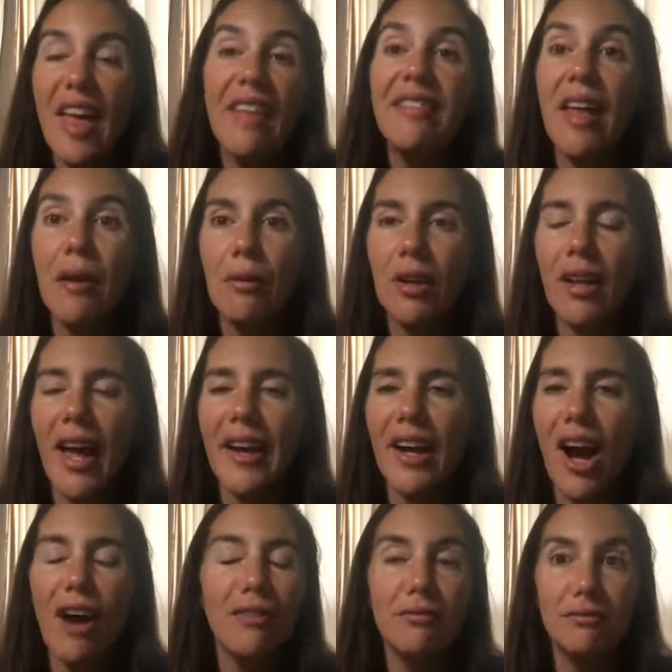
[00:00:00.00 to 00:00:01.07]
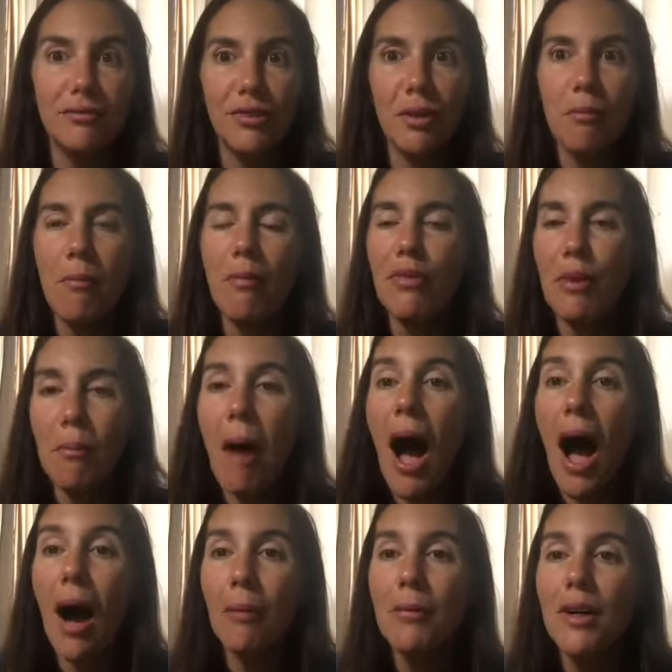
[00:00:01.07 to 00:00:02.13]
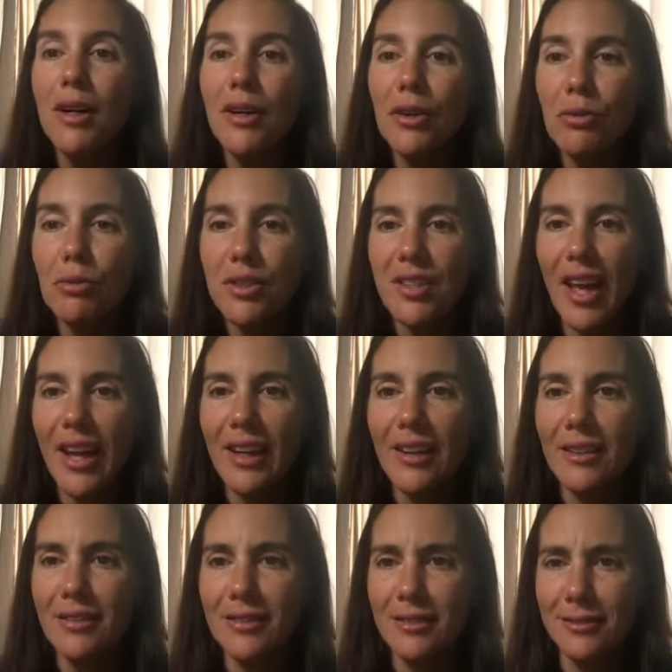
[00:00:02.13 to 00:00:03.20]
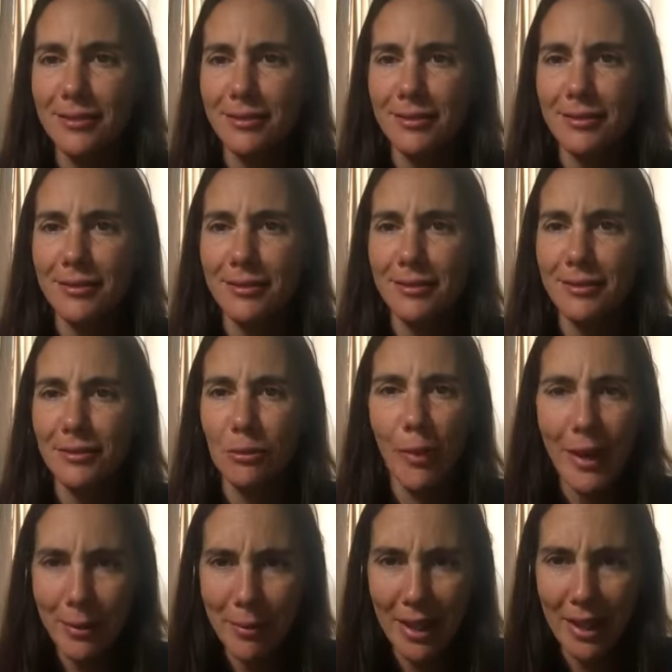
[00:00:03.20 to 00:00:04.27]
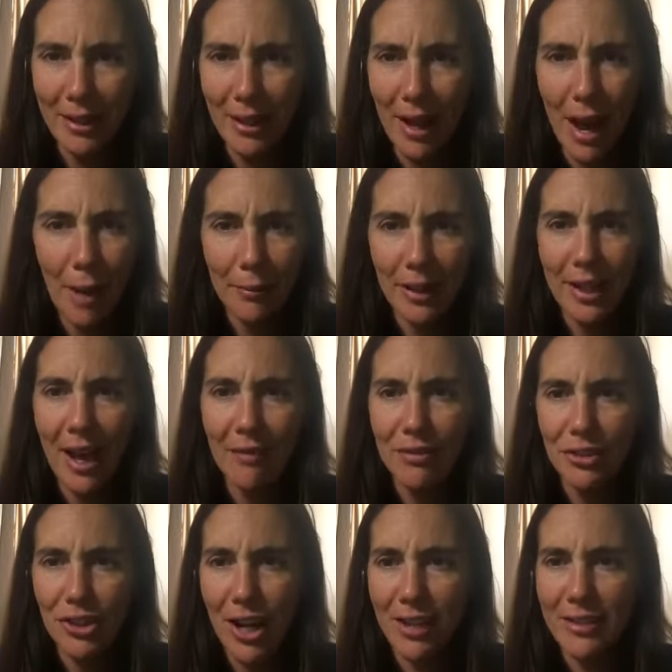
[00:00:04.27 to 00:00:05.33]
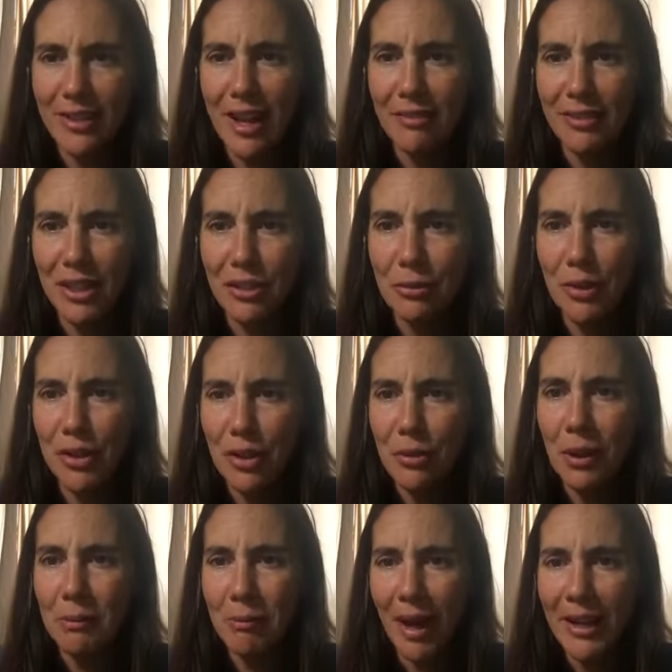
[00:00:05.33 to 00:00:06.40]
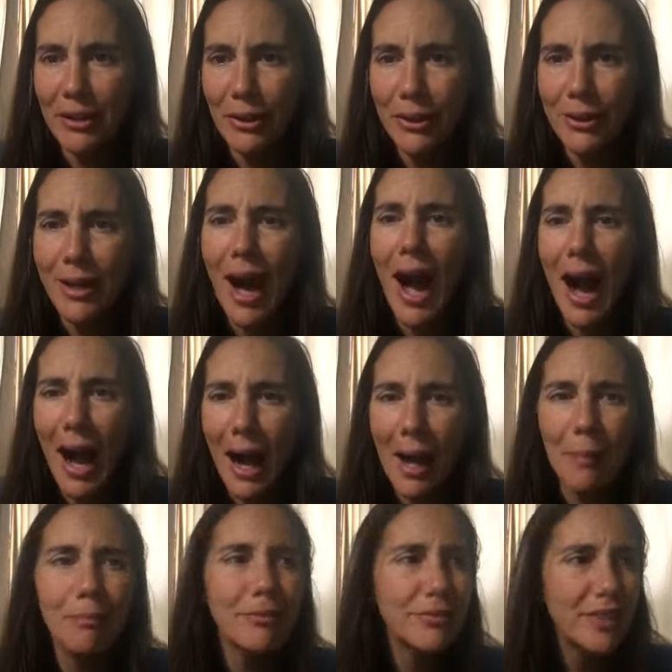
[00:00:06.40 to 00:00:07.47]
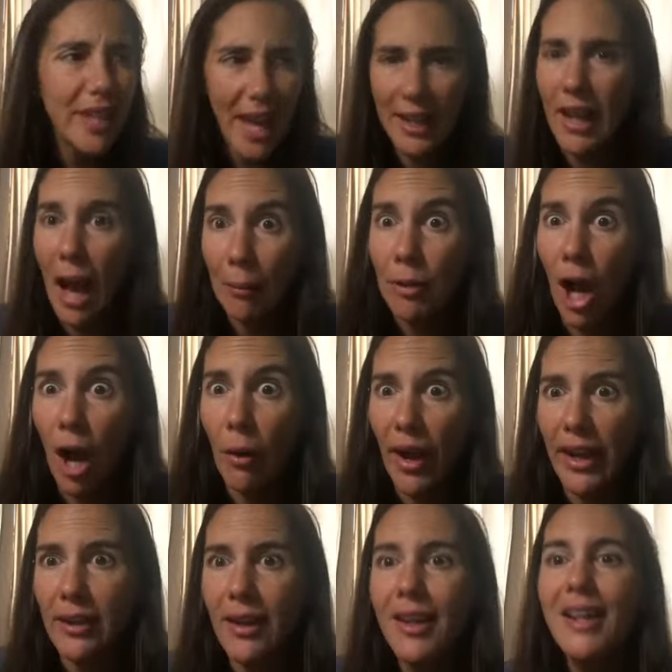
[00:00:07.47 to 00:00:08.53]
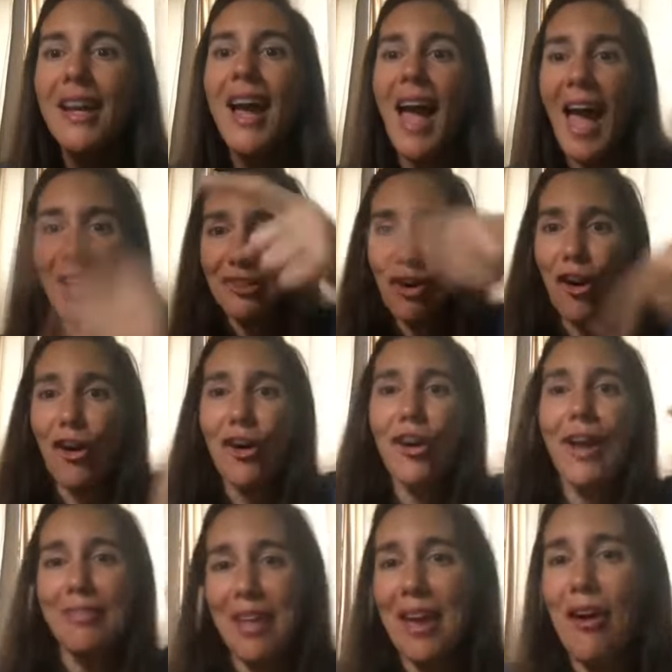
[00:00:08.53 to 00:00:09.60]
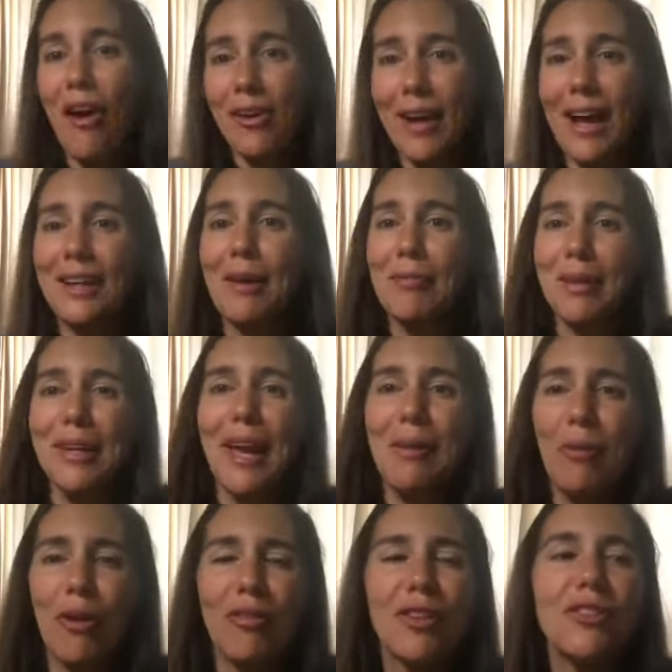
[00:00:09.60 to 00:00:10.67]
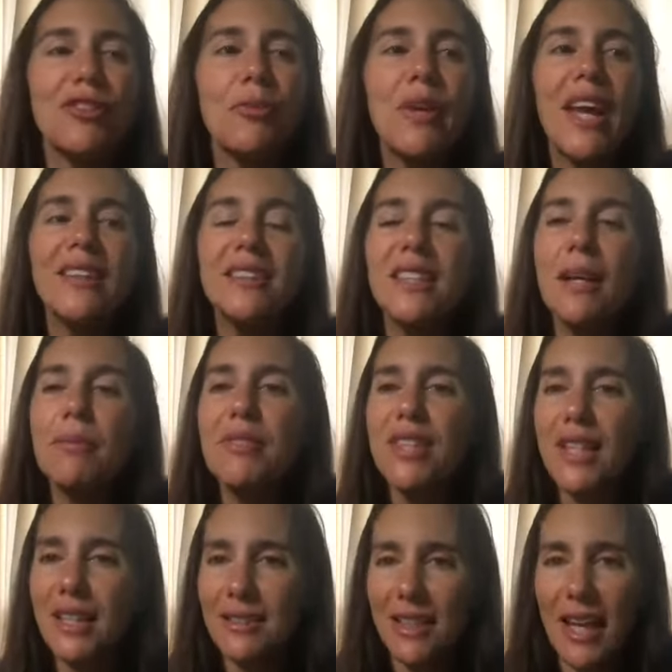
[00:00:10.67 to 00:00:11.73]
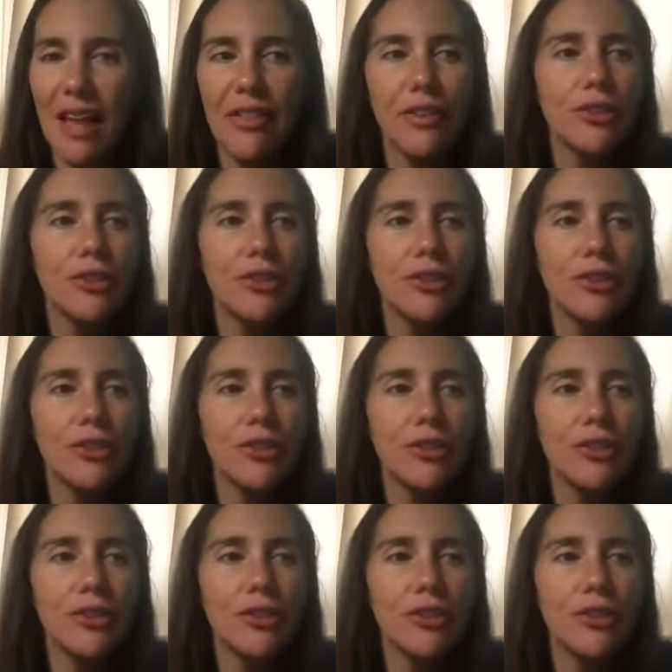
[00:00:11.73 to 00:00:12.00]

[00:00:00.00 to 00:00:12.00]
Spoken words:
they were like, the mom was like, wait a minute, I'm going to have the chance to have dinner with you and Michael. I'm going. And they all got up and came over. So we ended up sitting together,